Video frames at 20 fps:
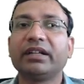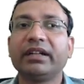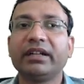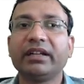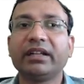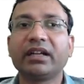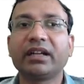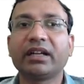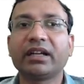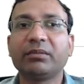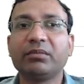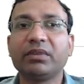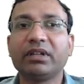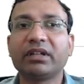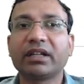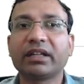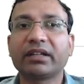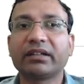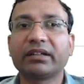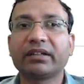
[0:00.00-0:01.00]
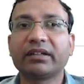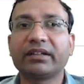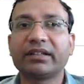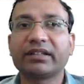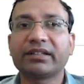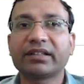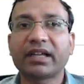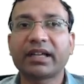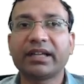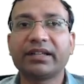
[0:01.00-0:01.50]
India have been like
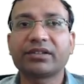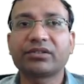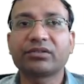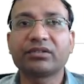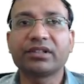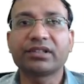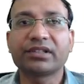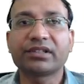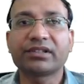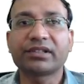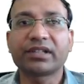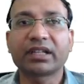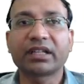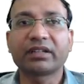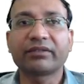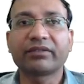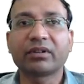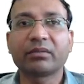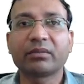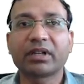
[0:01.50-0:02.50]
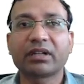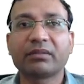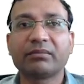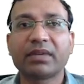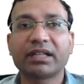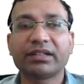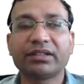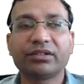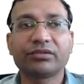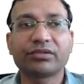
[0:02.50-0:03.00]
designed. So this is taken from like
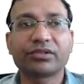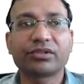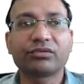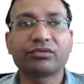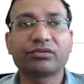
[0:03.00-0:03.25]
Matthews